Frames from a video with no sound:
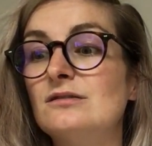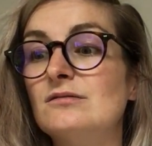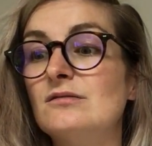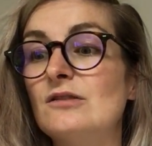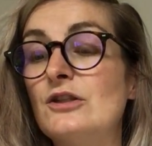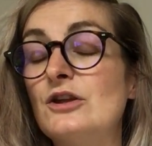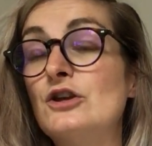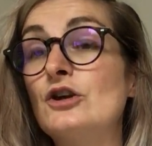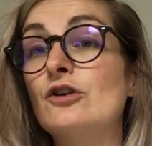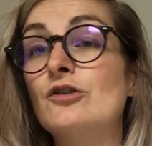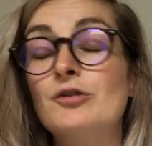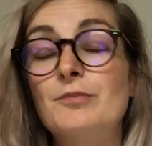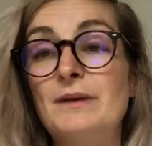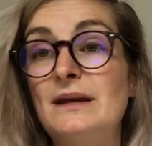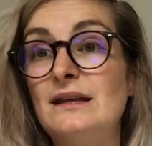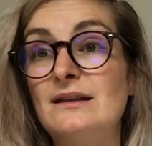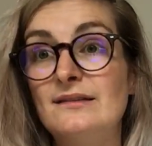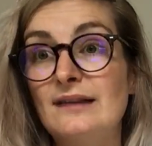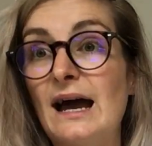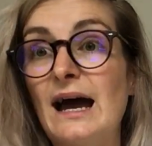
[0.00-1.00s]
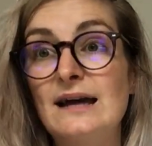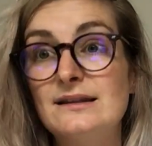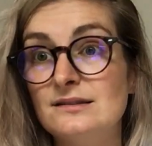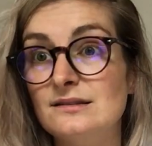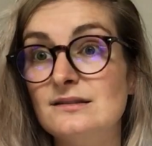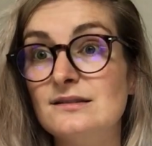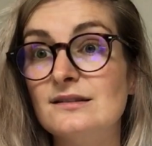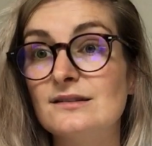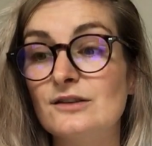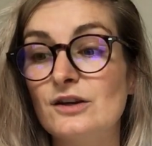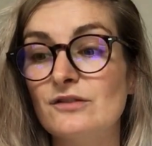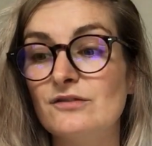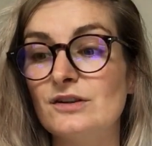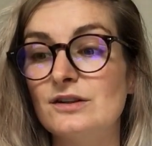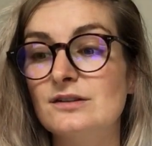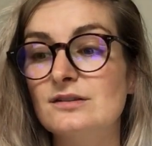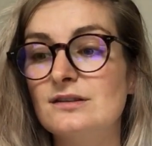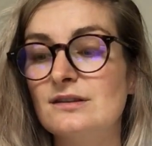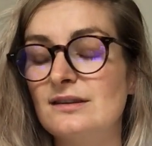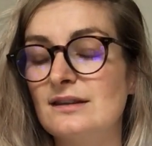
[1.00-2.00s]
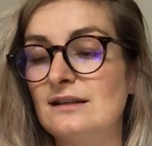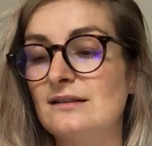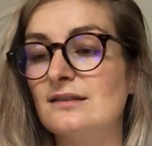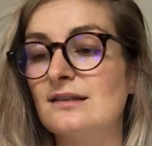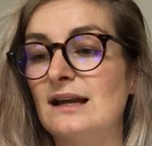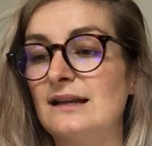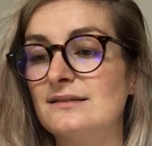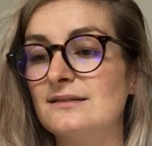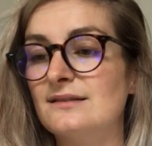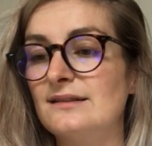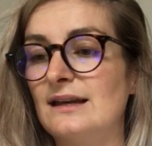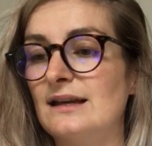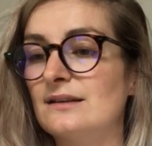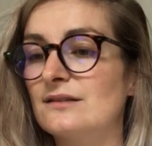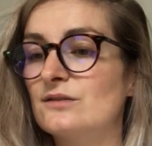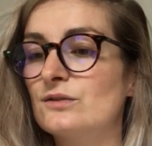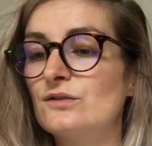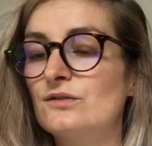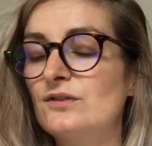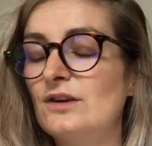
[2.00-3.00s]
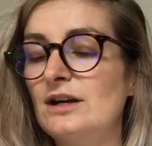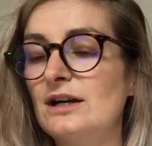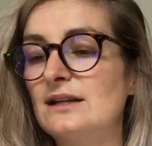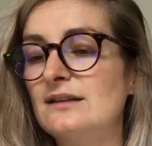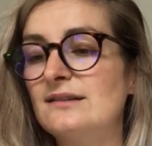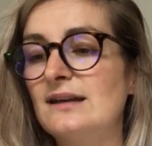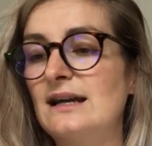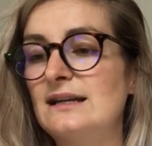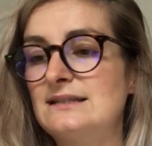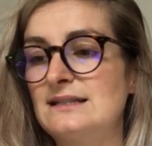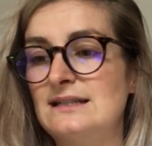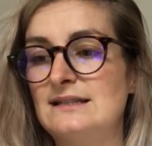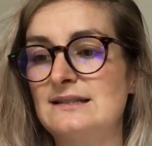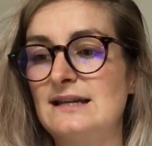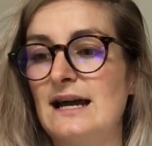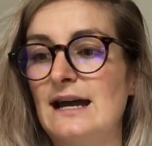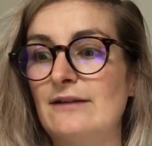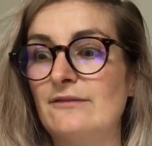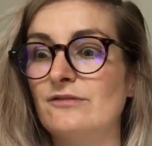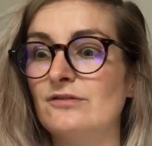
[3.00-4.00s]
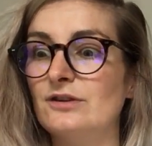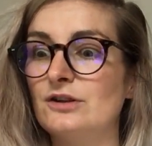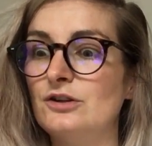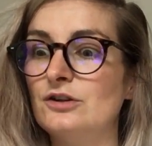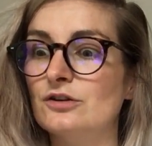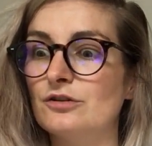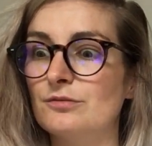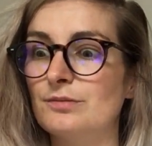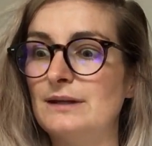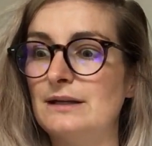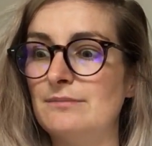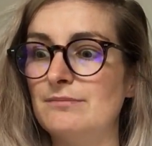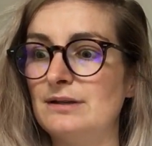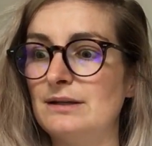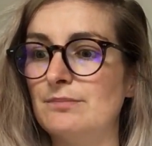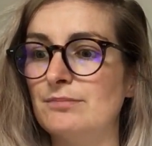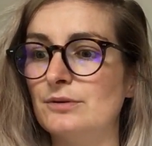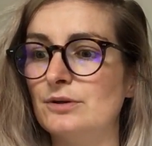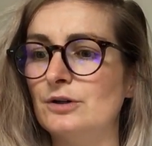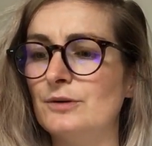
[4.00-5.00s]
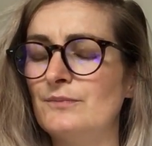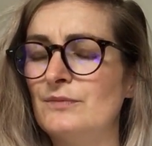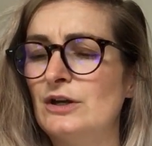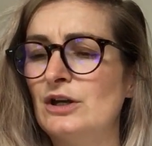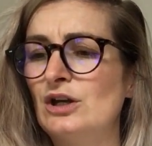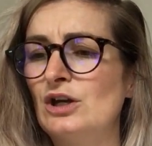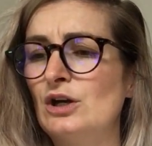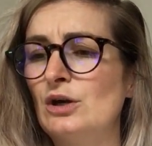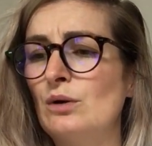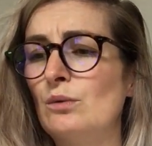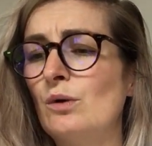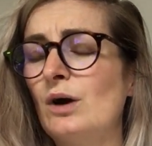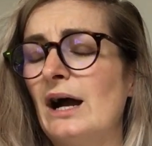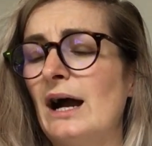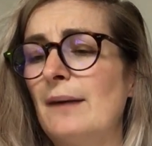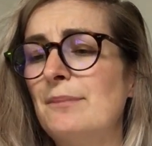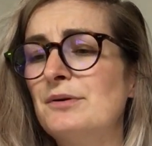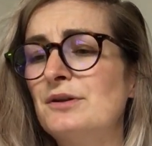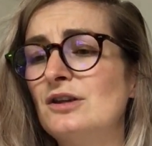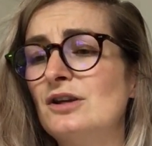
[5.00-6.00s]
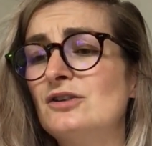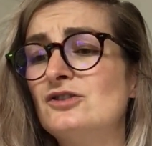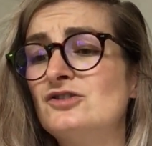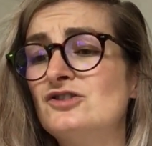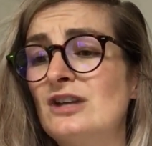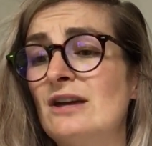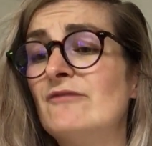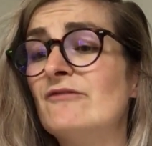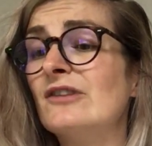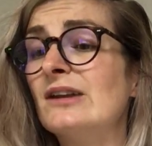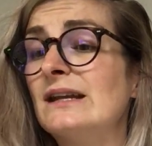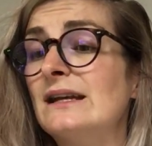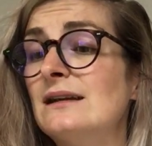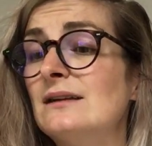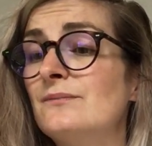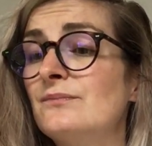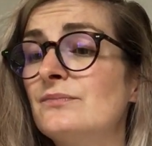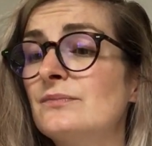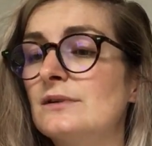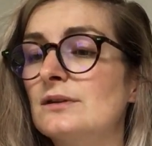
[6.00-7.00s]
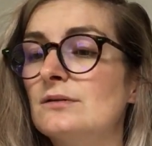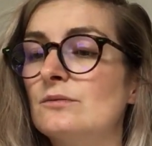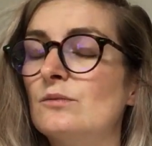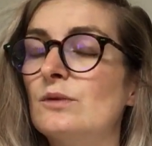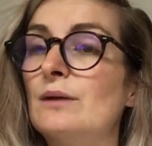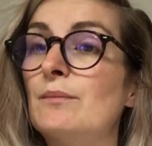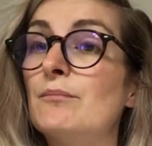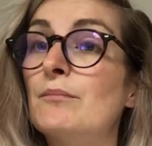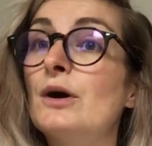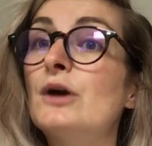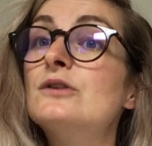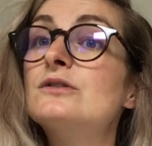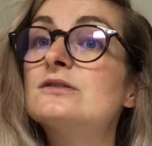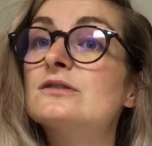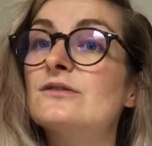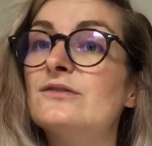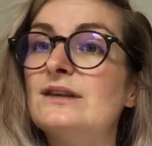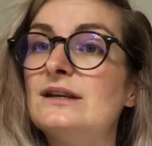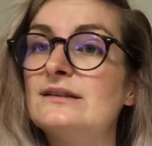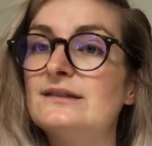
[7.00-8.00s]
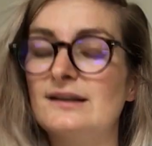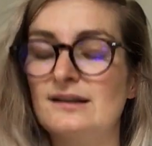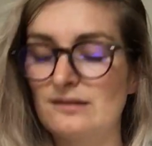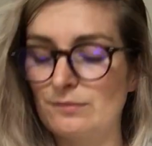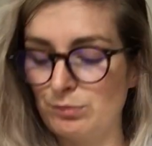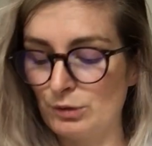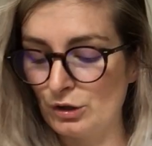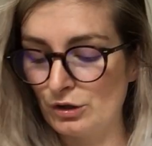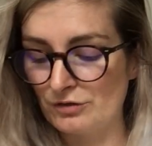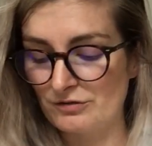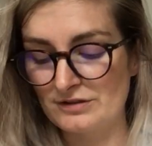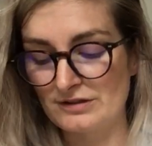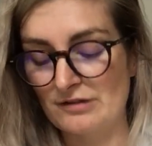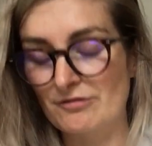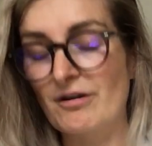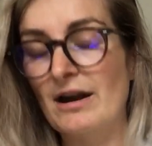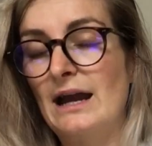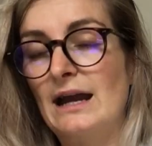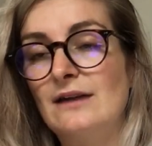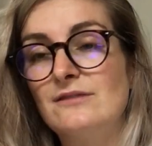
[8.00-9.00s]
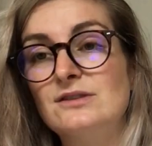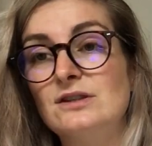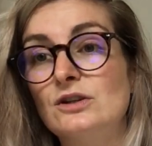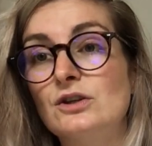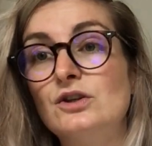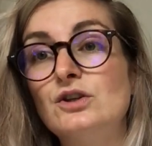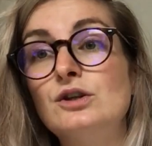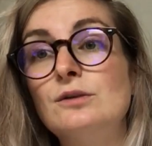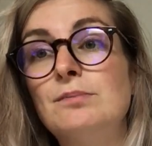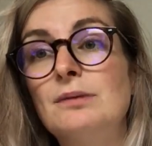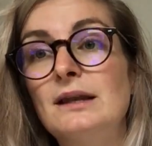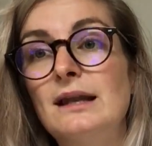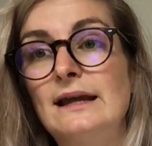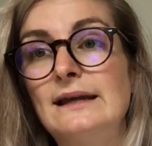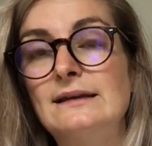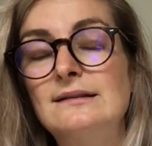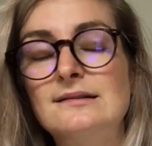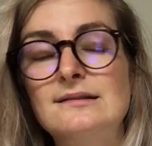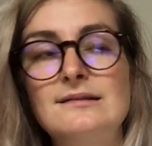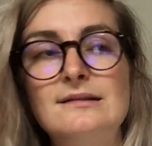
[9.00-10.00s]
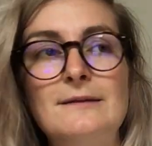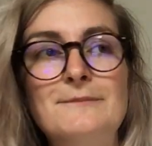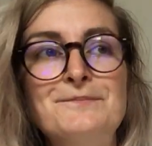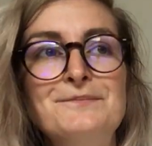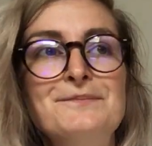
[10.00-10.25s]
the Europeans hadn't discovered these lands yet. So it was a very exciting time for the European people. What happened though, generally, when most of these explorers arrived in a new place,